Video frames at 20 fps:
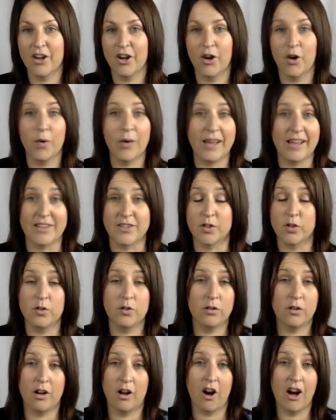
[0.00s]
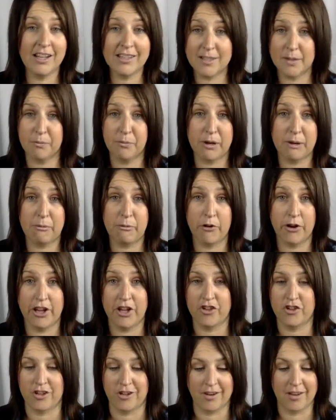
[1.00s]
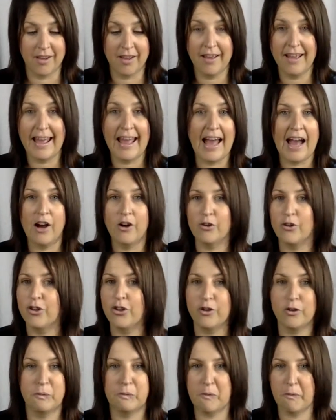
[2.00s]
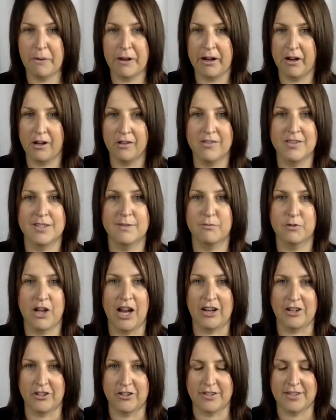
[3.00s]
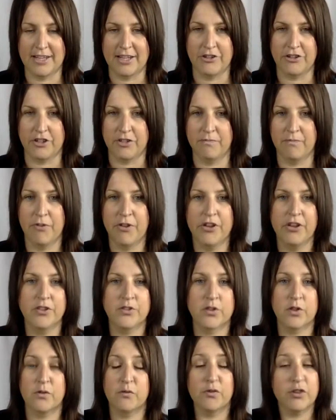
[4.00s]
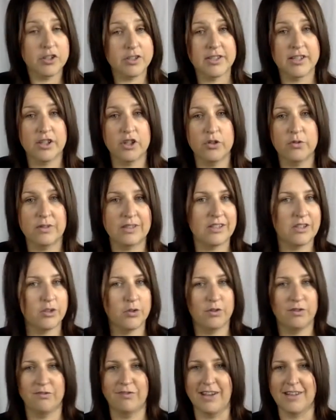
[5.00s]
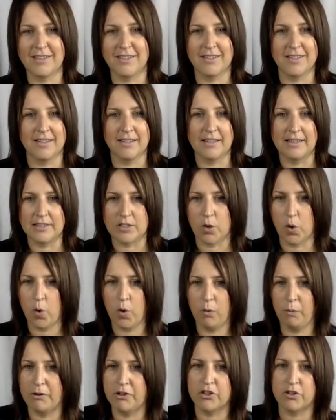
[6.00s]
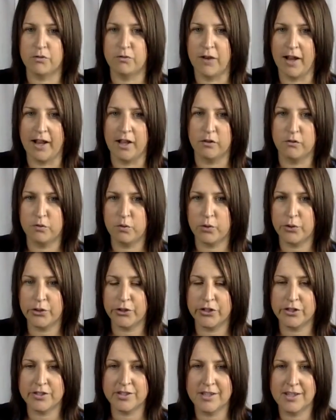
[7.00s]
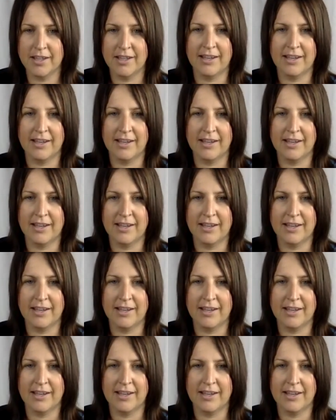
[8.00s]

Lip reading: Okay, so on to preparation. How do you prepare the subtraction station? So the first thing you need to invest in is a whole bunch of file folders.